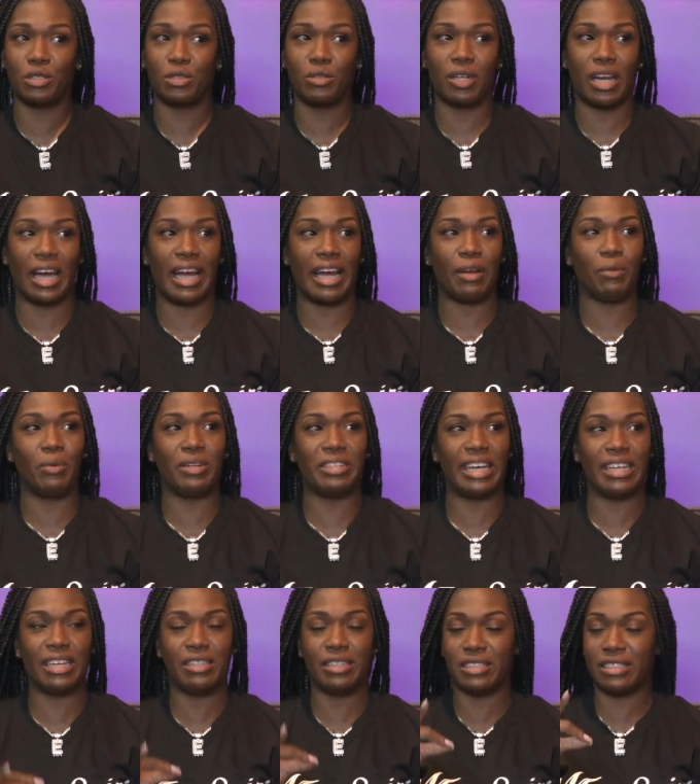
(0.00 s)
too, like with
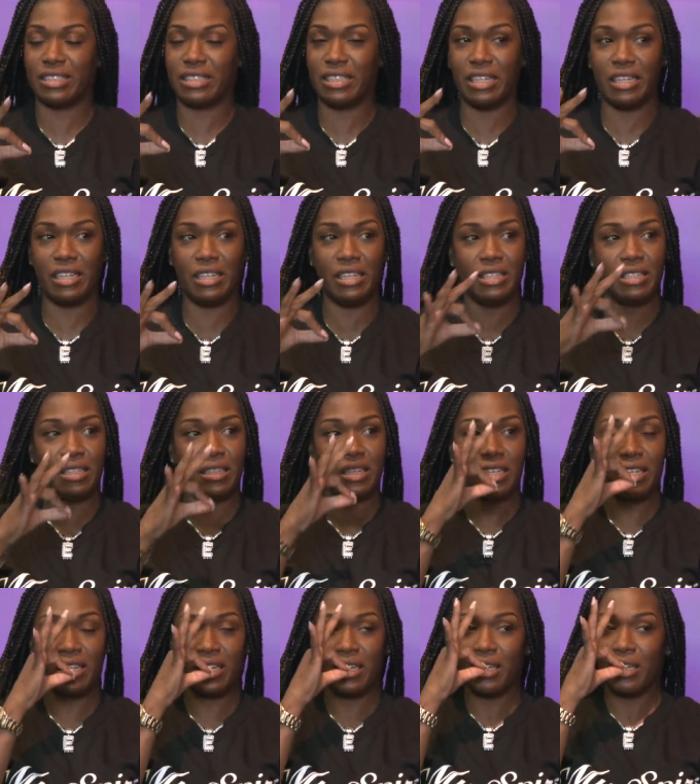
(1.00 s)
they I the T.
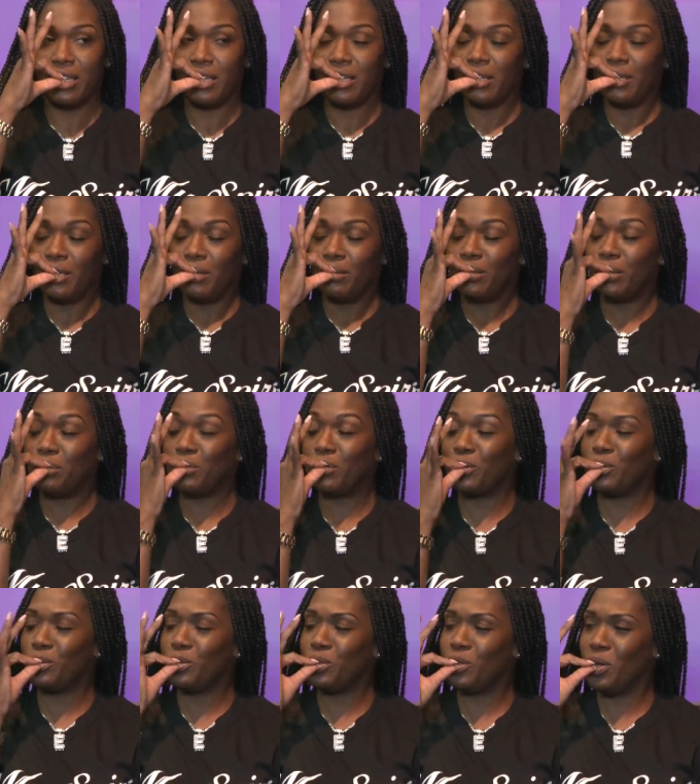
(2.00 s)
Knew. Thomas
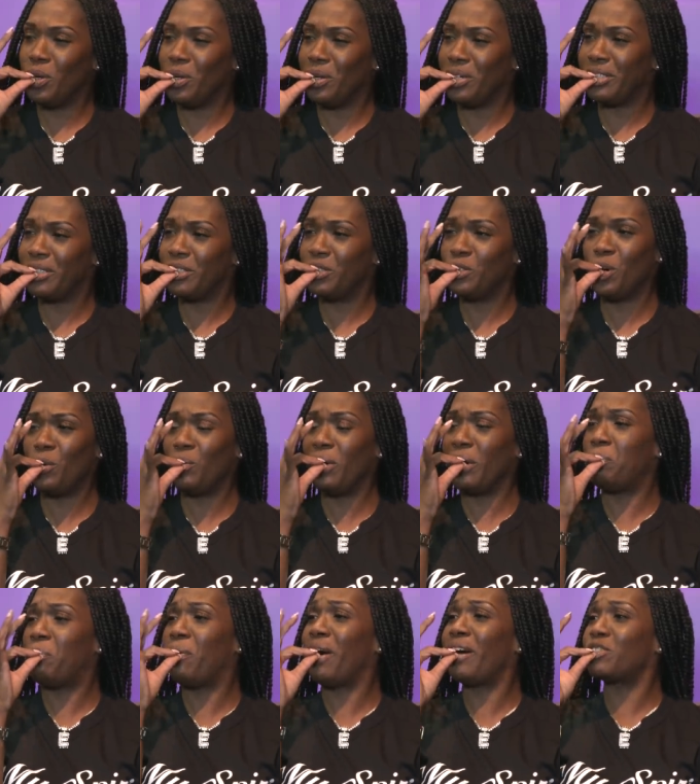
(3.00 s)
said, no, it's no
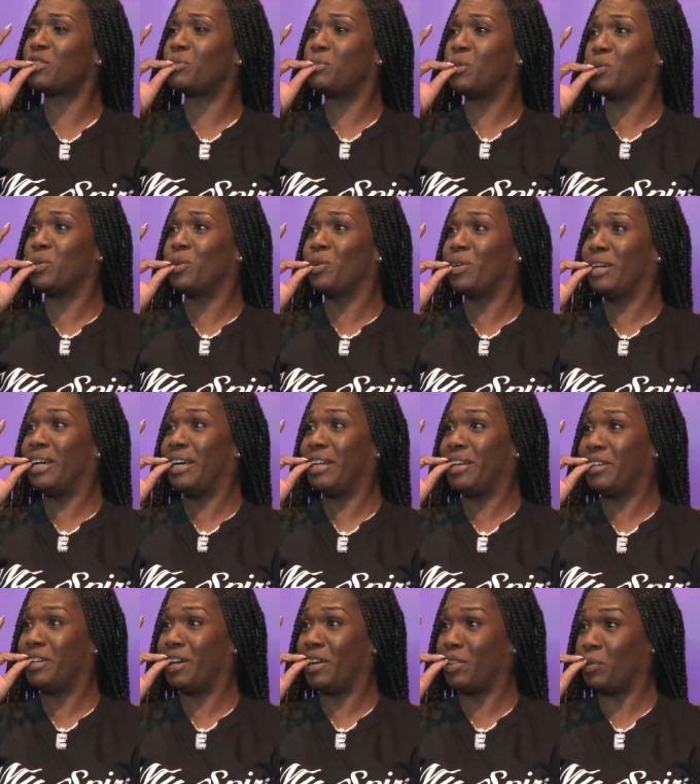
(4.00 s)
way possible we're going to let
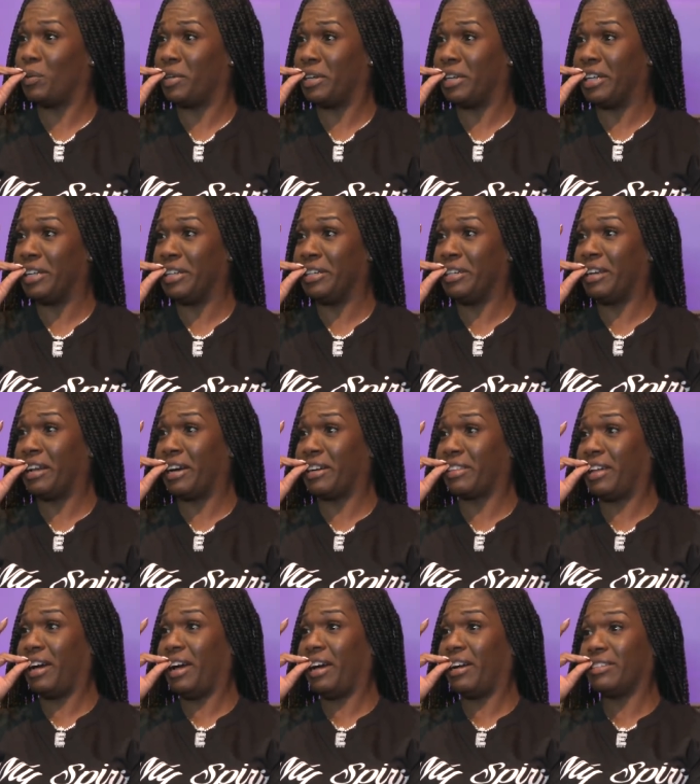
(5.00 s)
another one in
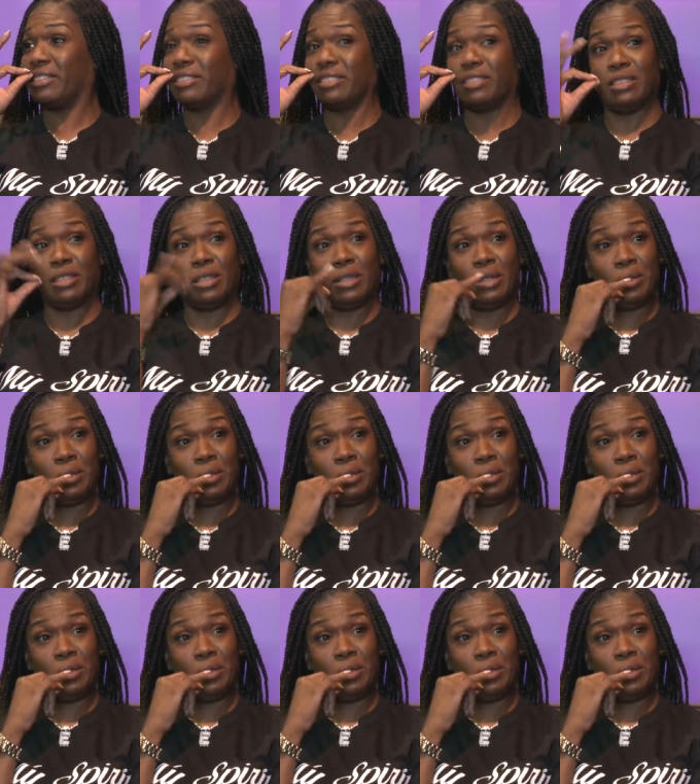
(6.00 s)
like that. we're going to